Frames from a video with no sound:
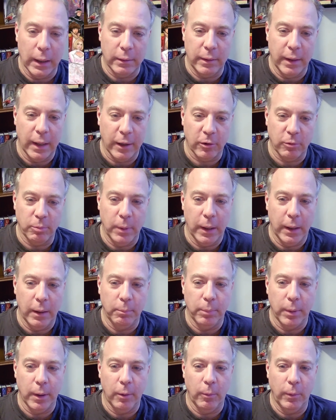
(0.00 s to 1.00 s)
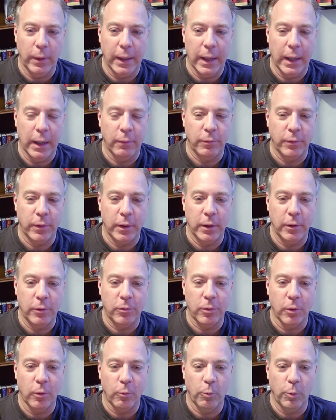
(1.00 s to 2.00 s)
X-Men, but we have
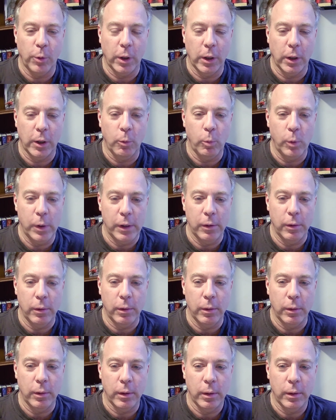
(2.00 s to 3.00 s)
this really weird